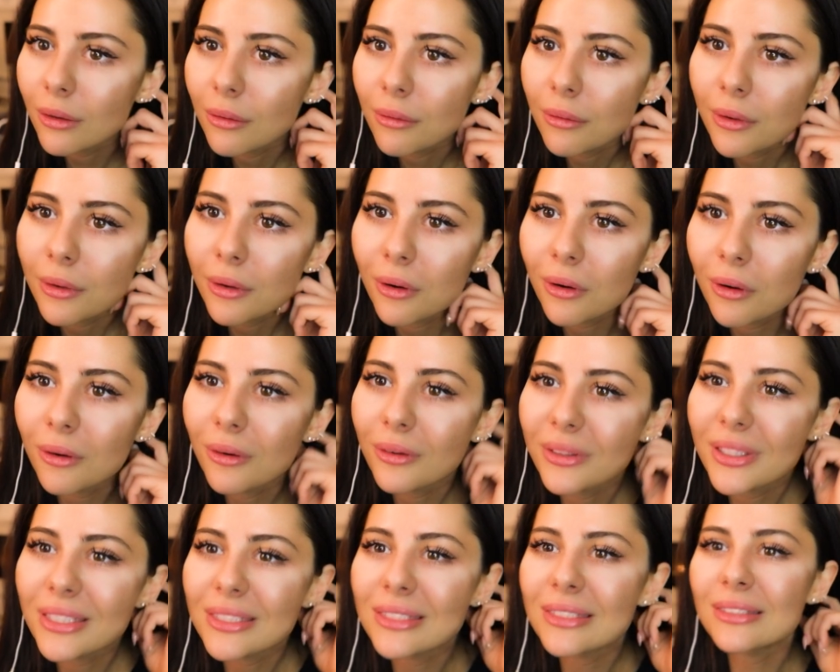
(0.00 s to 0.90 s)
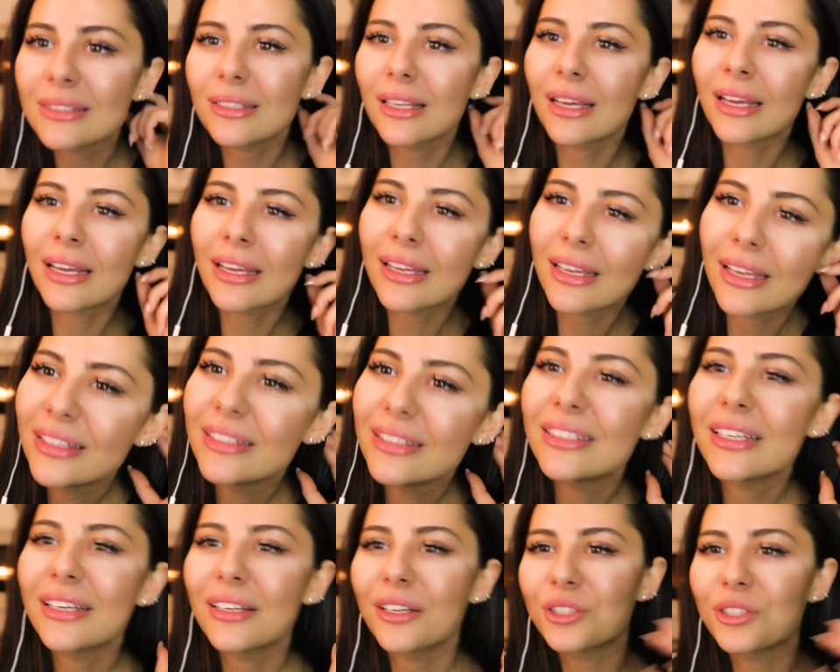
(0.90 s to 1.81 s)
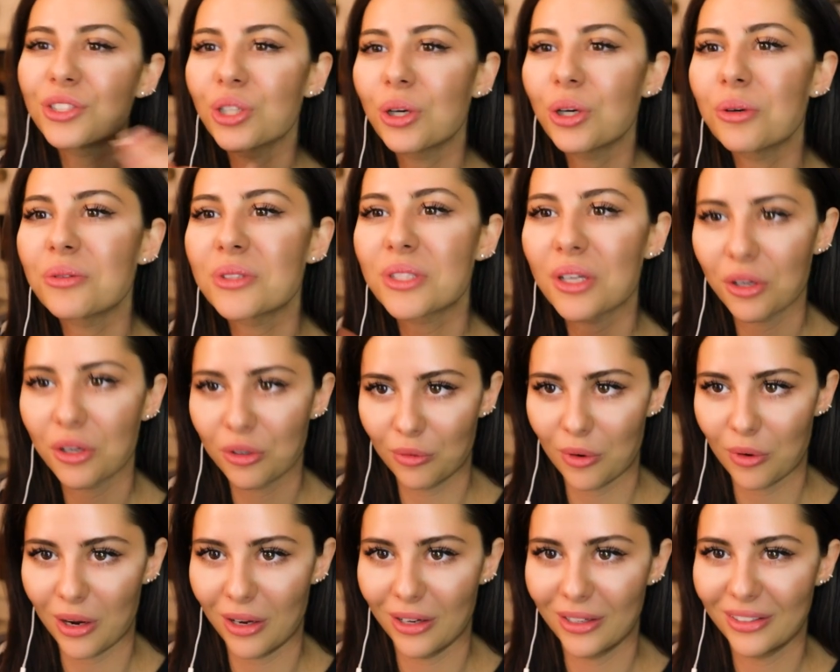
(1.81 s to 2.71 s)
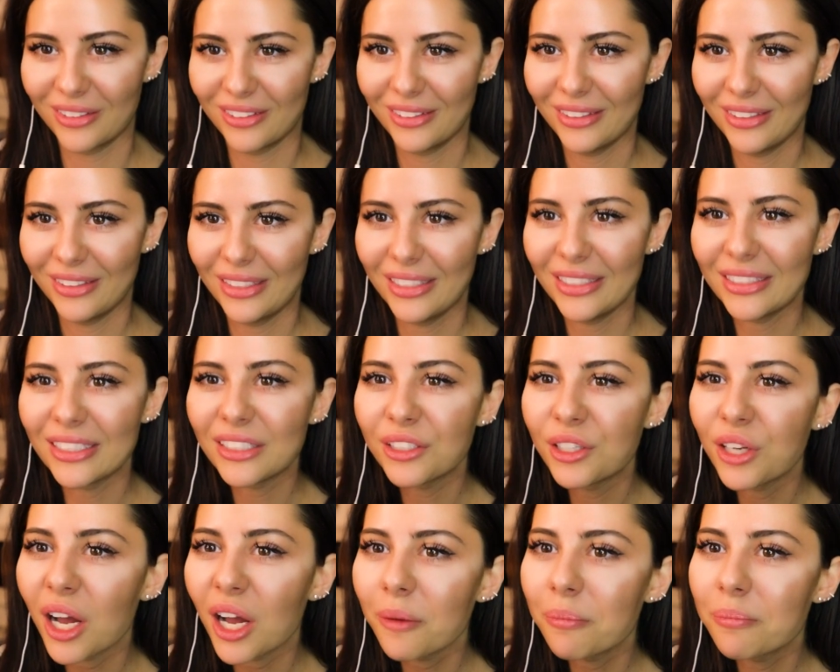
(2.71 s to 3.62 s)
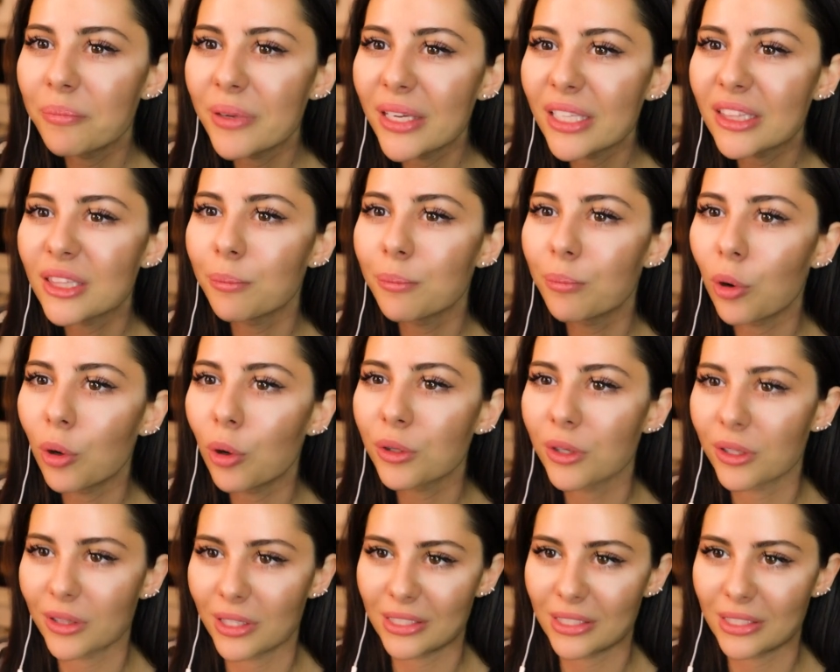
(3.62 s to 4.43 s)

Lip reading: Oh no, this is like Indiana Jones gone wrong. He did not beat the boulder